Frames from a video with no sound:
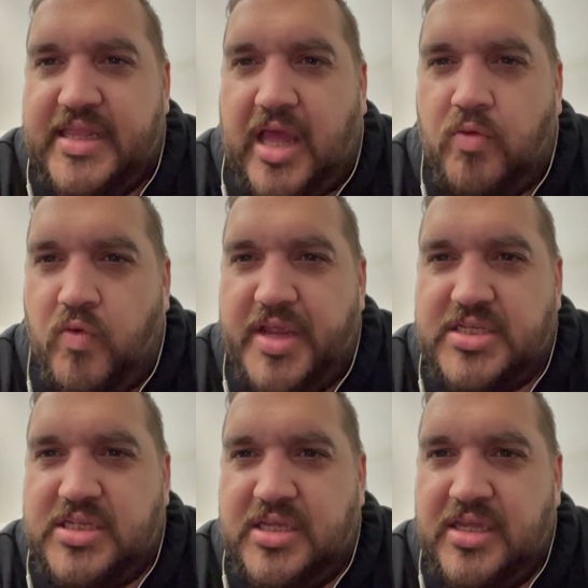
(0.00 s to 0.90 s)
that
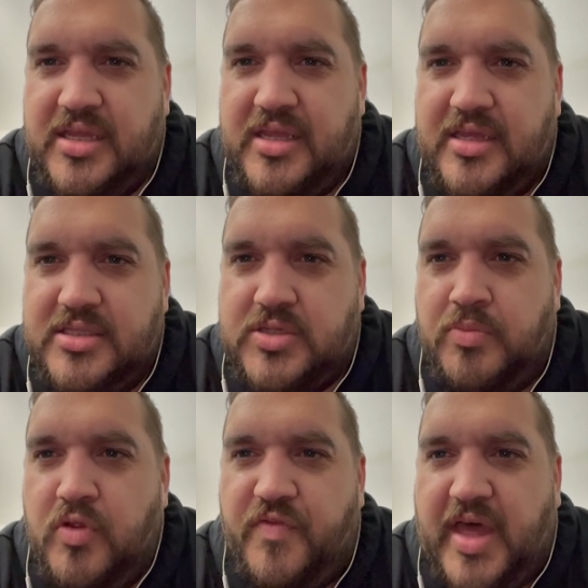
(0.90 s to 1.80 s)
risk to
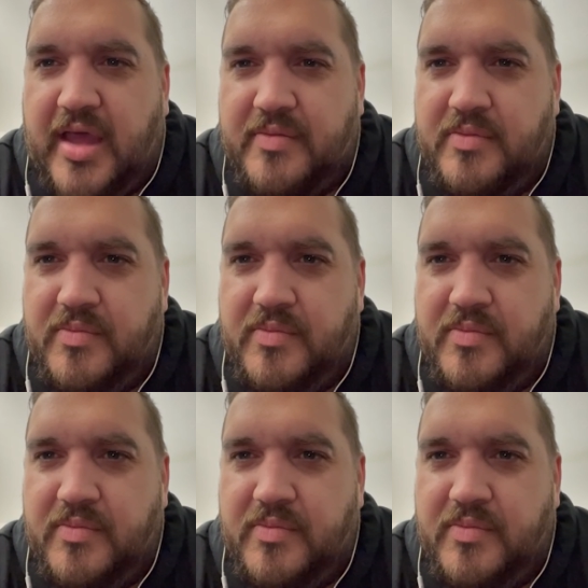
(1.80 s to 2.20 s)
move that,